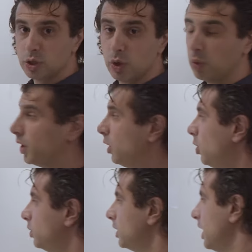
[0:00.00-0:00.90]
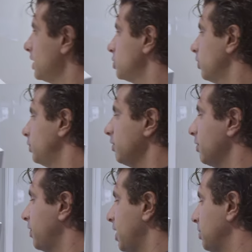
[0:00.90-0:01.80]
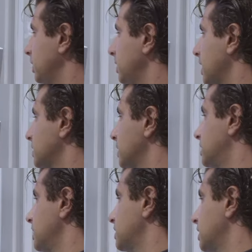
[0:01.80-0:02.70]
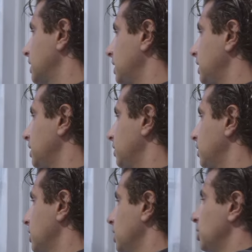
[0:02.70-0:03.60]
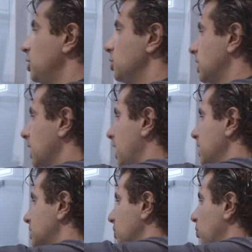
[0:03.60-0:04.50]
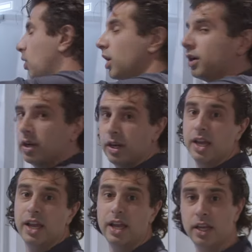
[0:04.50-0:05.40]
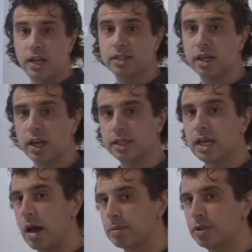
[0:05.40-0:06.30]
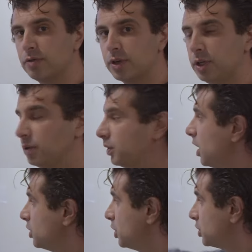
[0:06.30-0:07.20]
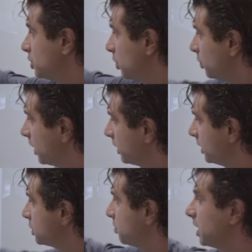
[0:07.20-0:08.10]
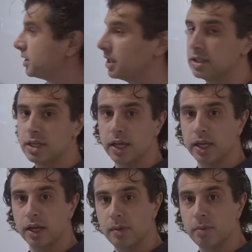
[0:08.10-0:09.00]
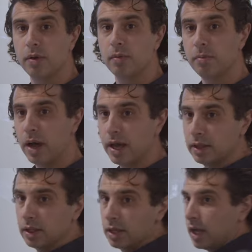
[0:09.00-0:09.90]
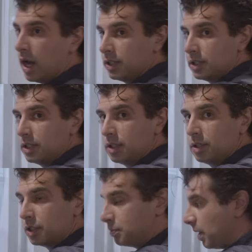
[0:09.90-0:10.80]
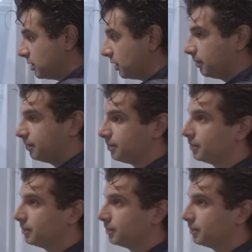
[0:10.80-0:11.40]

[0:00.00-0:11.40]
So it will hold a lot. So if you have a family that's consistently using ice and water, it is a nice option for you. Just note that this space is taken up by the, the ice dispenser.